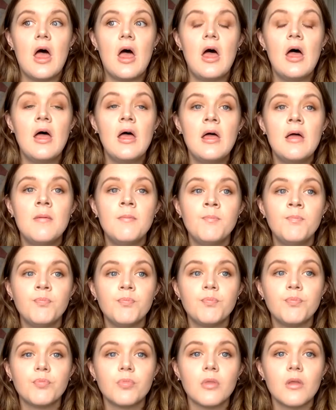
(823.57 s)

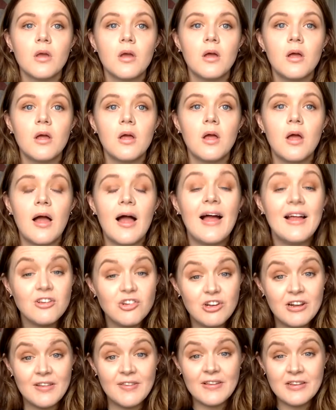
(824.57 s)
Um, actually,